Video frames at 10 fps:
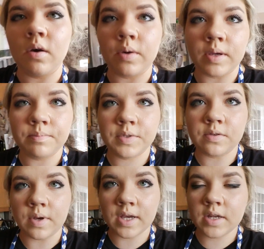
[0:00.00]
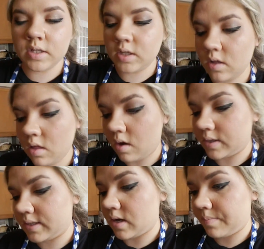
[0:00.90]
Okay, so I kind of did a lot
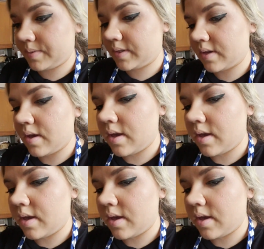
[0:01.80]
of steps,